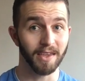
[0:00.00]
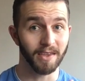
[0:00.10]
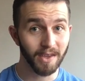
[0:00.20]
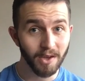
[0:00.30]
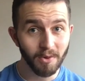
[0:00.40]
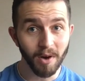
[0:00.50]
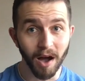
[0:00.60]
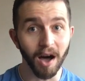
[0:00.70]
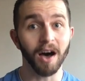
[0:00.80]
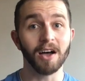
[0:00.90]
you
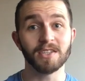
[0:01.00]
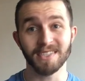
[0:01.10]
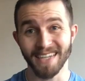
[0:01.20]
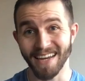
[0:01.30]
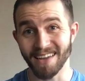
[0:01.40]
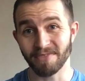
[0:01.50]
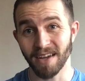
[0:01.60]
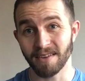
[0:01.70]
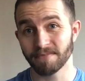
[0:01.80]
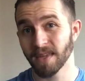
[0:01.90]
are skinny
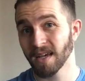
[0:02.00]
fat.